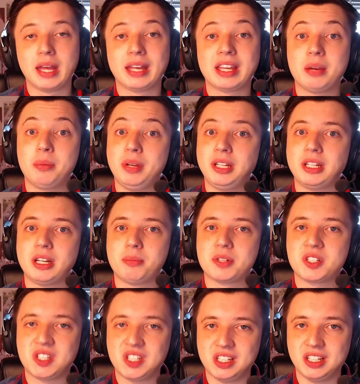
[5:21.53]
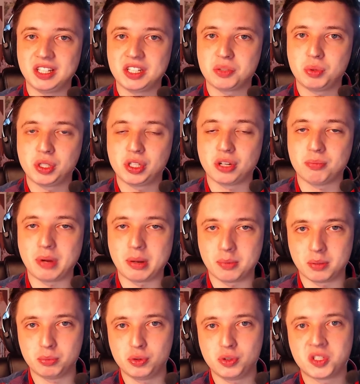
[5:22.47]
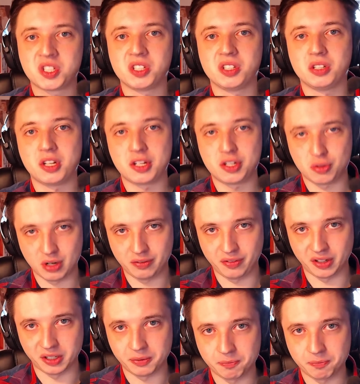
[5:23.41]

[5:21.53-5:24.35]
Coming in number six, we got Mamamoo Travel